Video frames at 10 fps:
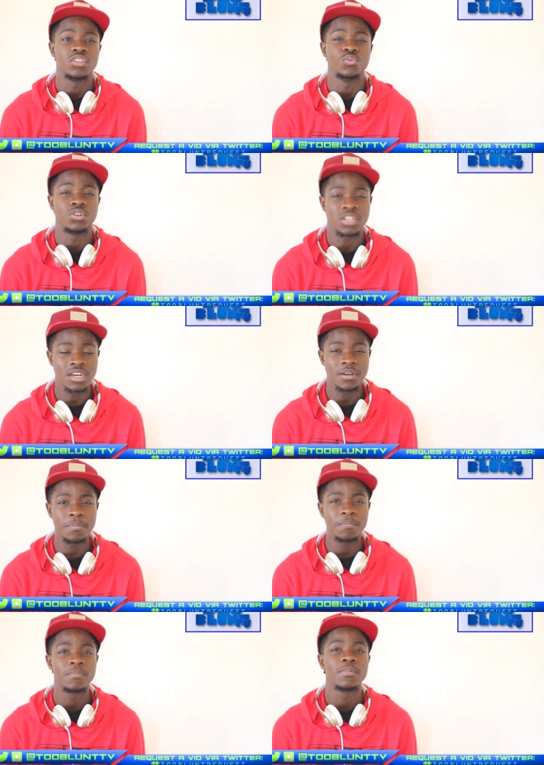You
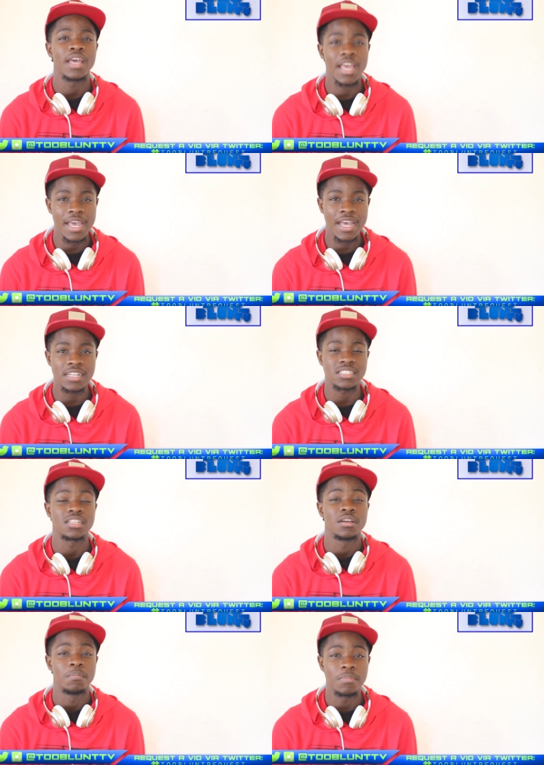dumb ass
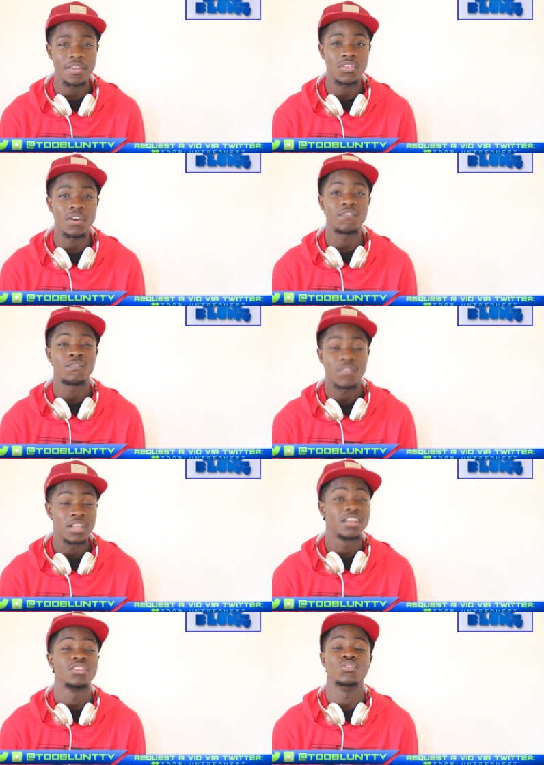mother.
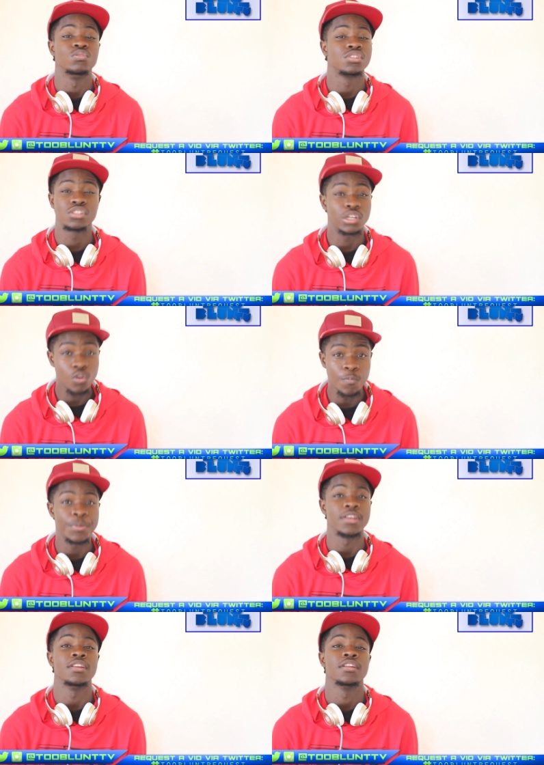You
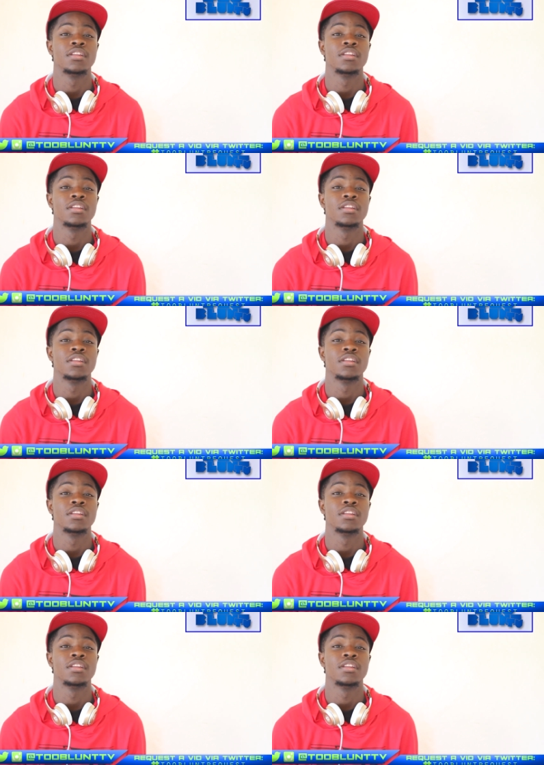stupid.